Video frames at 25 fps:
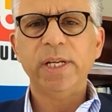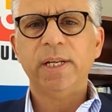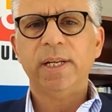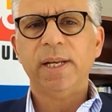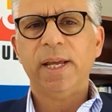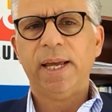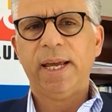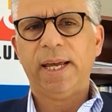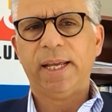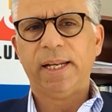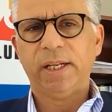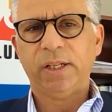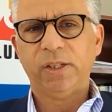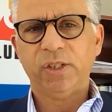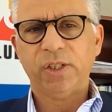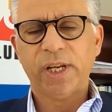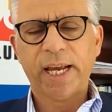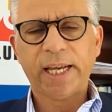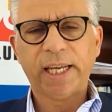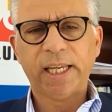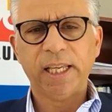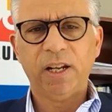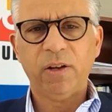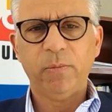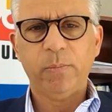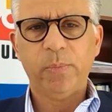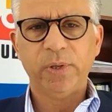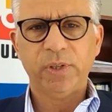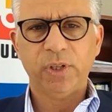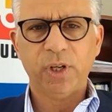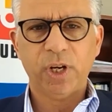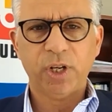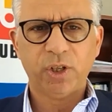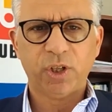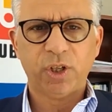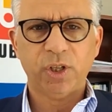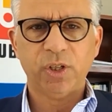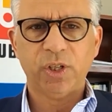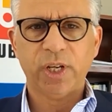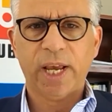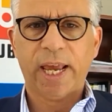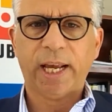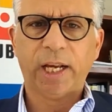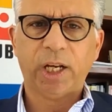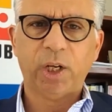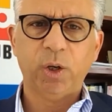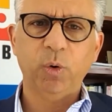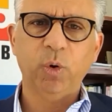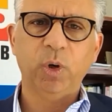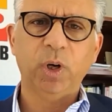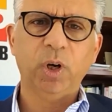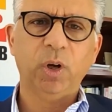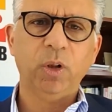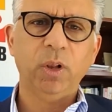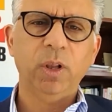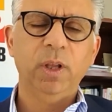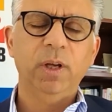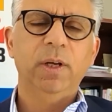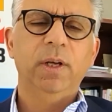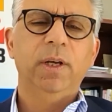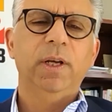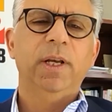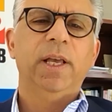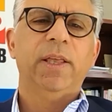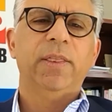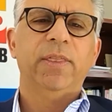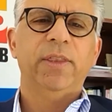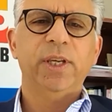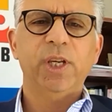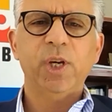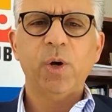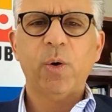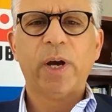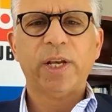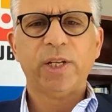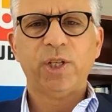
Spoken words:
and executive positions at Google, the U.S.